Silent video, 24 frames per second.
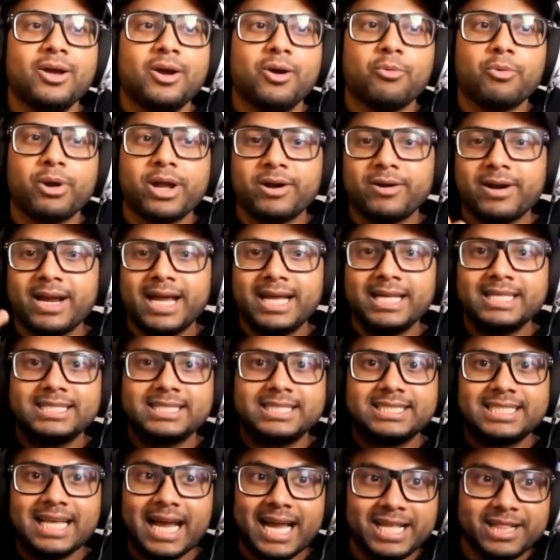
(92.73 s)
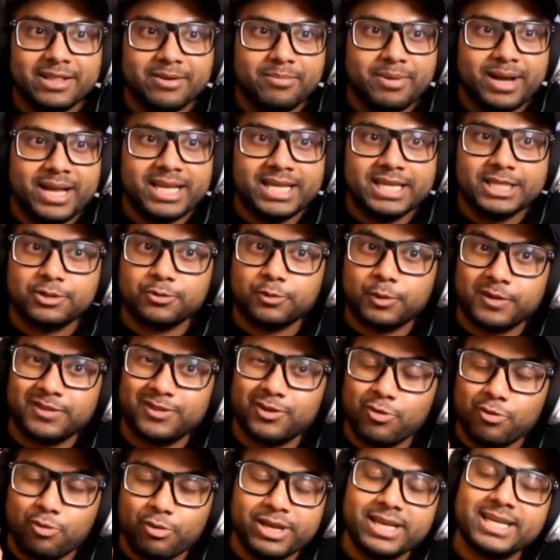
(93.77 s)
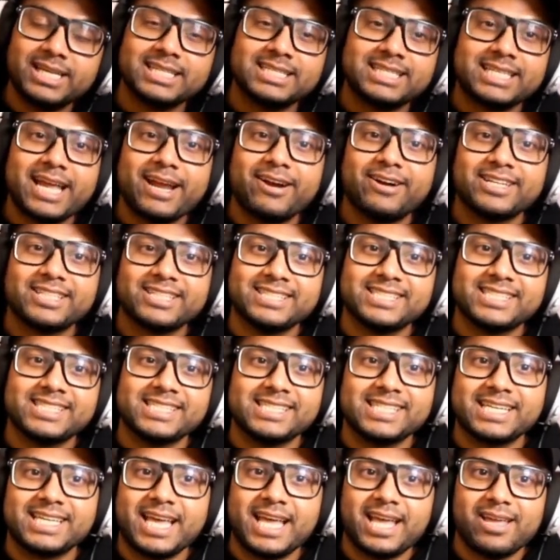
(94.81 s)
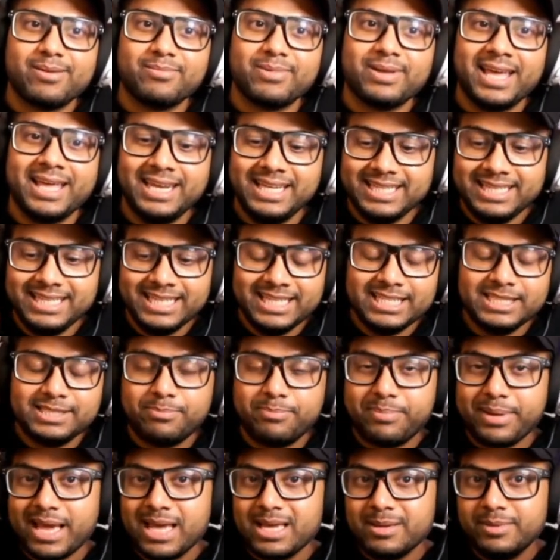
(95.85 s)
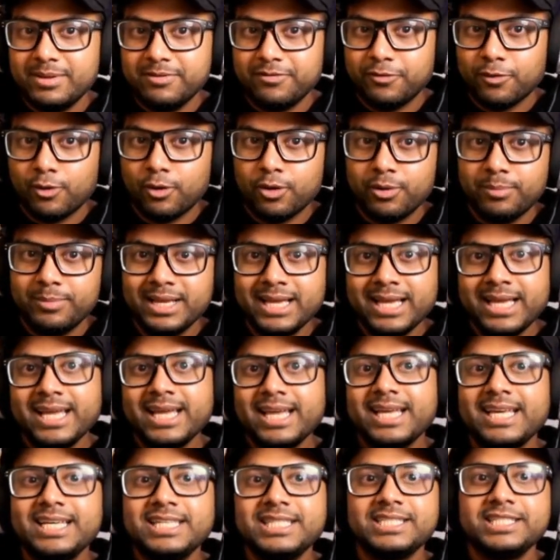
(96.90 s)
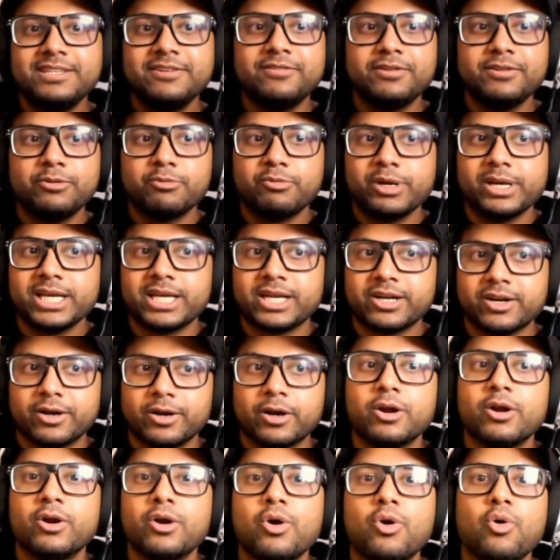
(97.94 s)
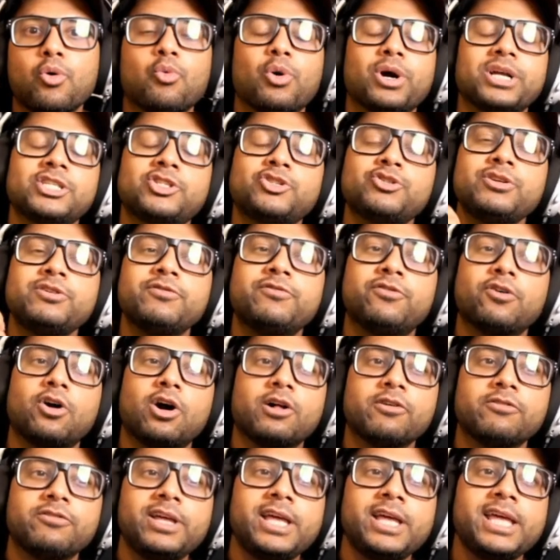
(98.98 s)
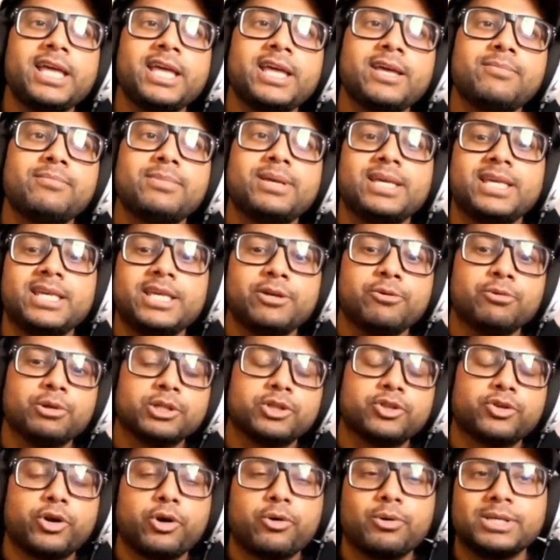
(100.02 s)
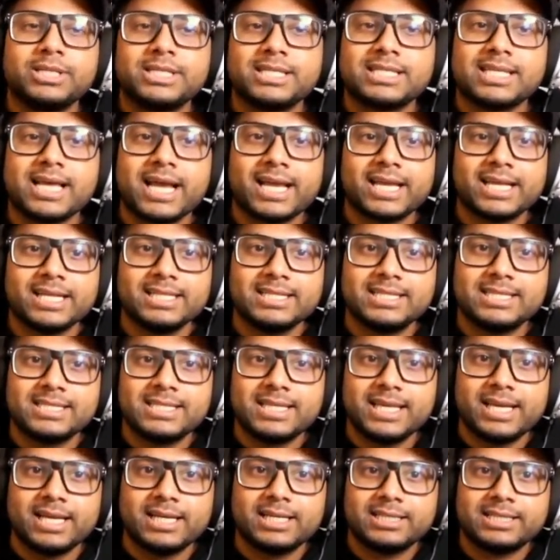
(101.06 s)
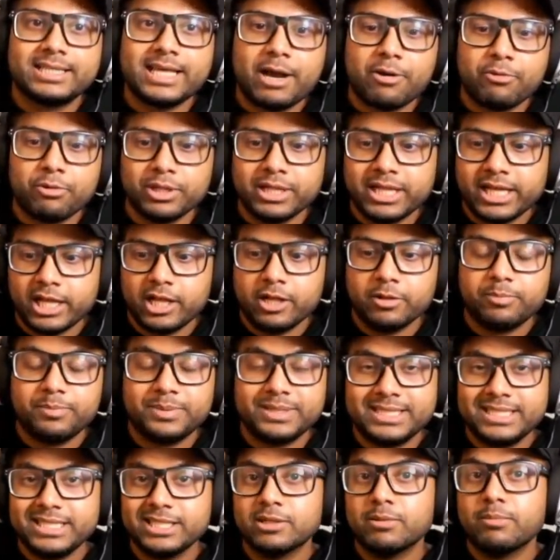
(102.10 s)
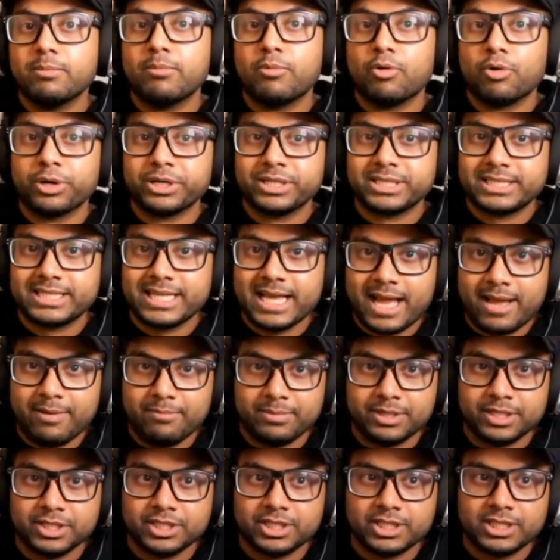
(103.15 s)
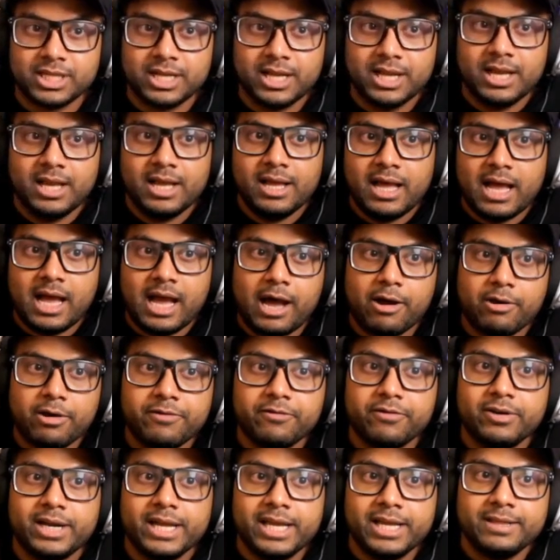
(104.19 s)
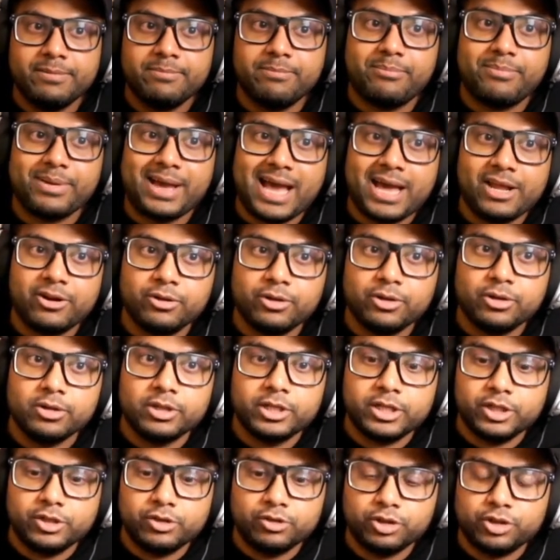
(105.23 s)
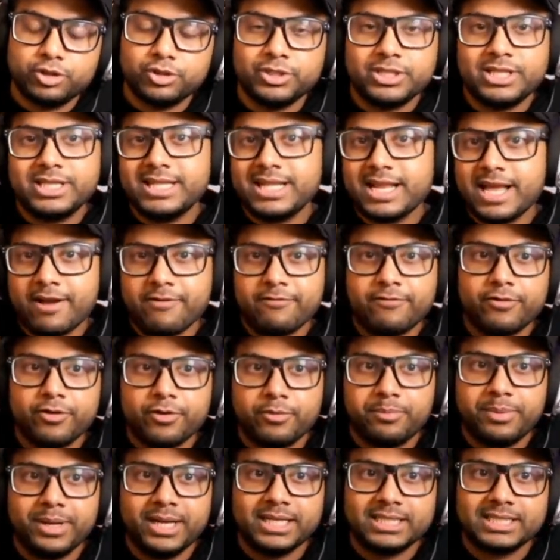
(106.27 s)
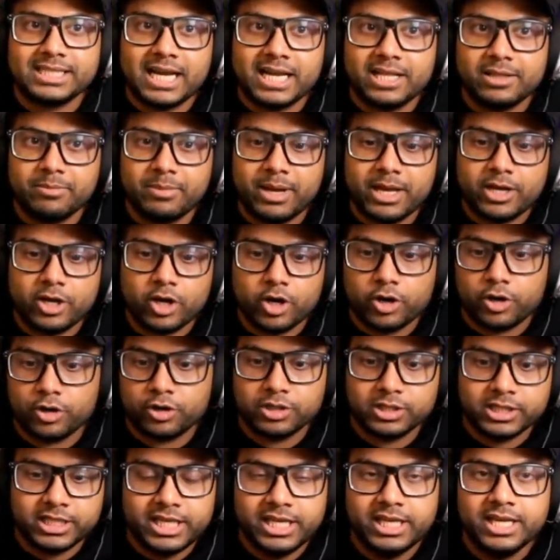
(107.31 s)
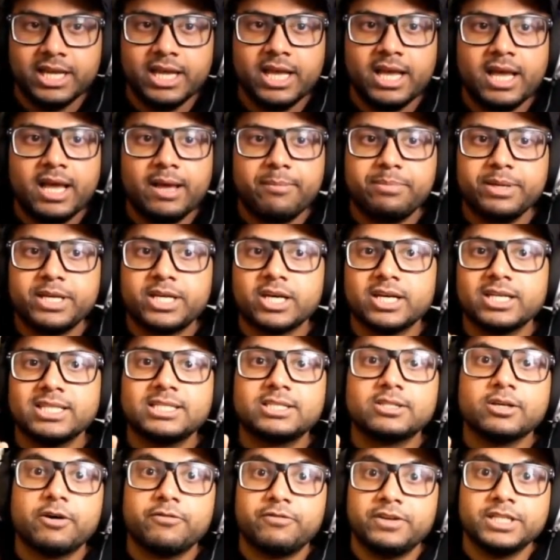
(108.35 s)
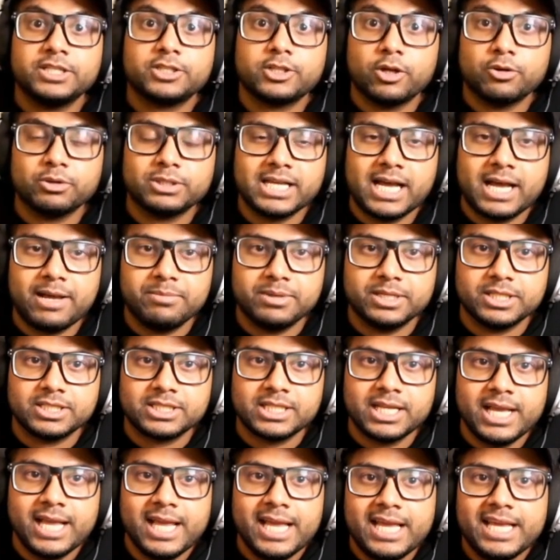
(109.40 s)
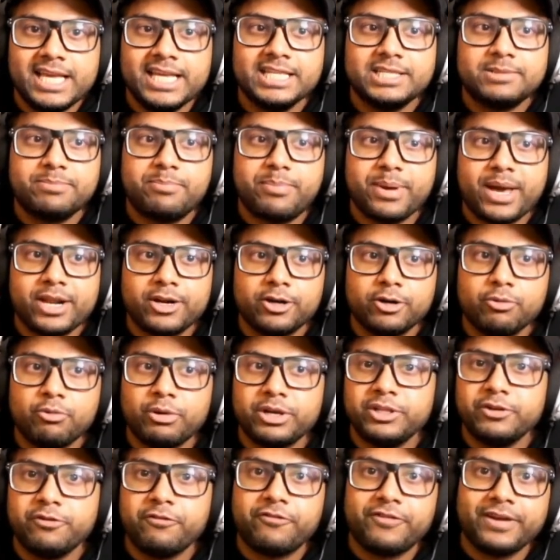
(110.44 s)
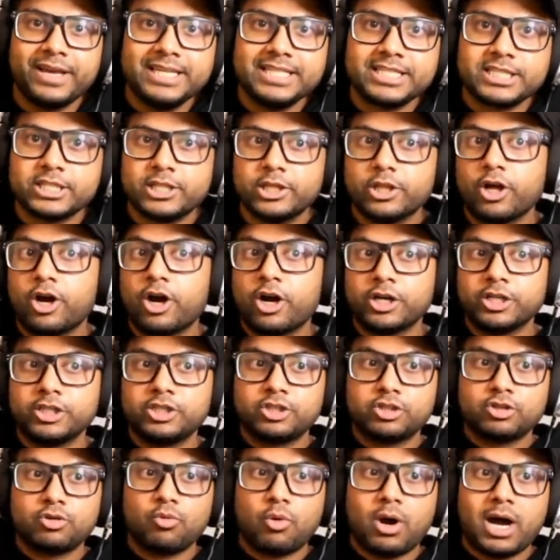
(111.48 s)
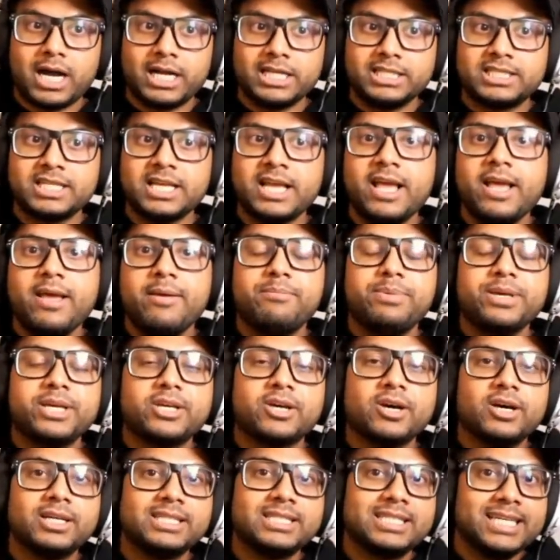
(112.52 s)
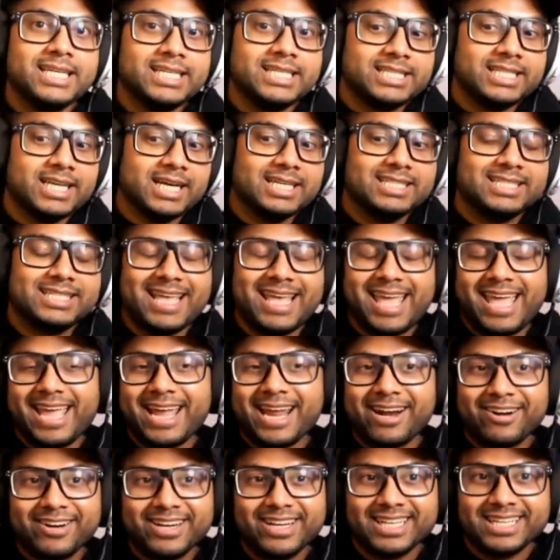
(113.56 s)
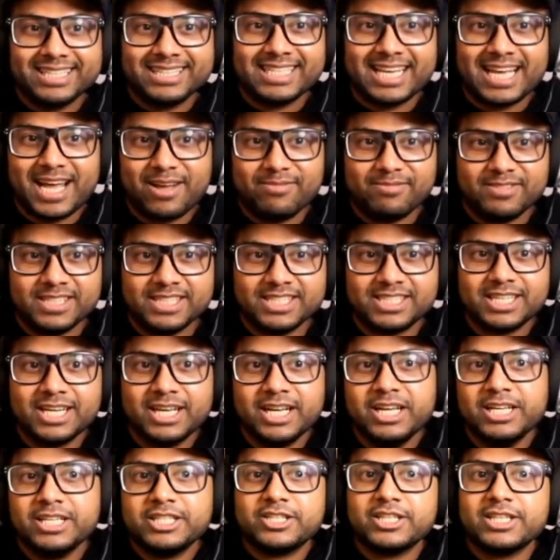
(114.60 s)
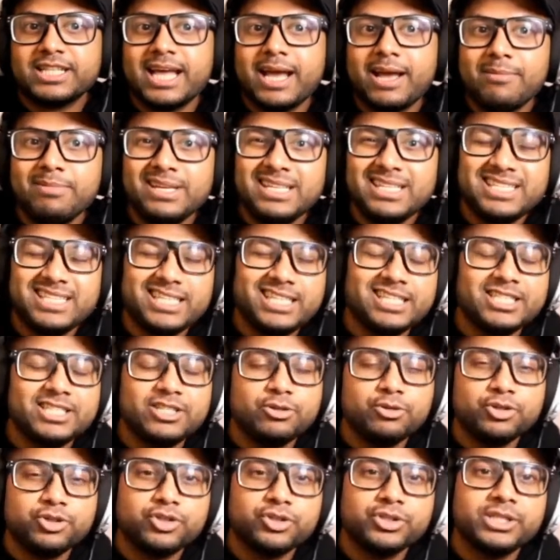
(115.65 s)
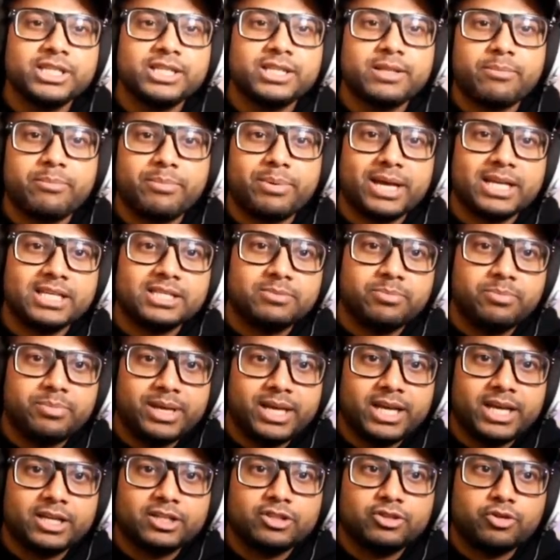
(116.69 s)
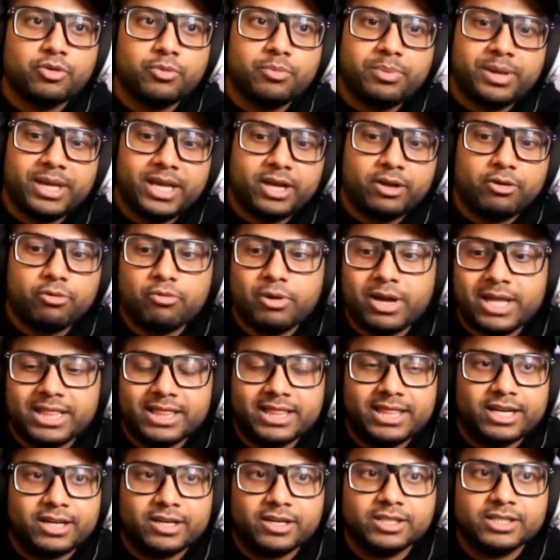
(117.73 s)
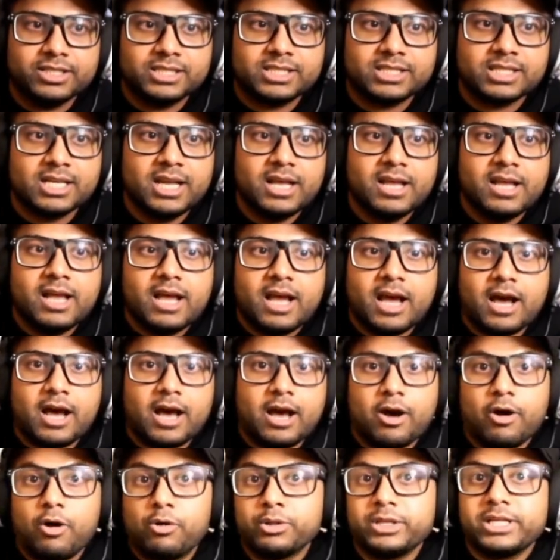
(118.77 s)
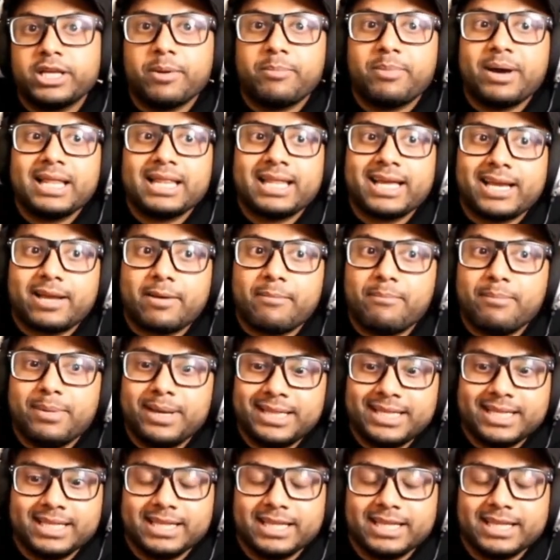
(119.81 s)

Whereas Dynamite is one of the weakest characters in the game, and in his baby form, he's even weaker. Once you evolve him, he will throw a second stick that will help deal more damage. However, in battle, you should never pick Dynamite early because of his low damage. He's better when you face large squads because he does area damage. So that means he's usually the best pick to pick when there's only about like a minute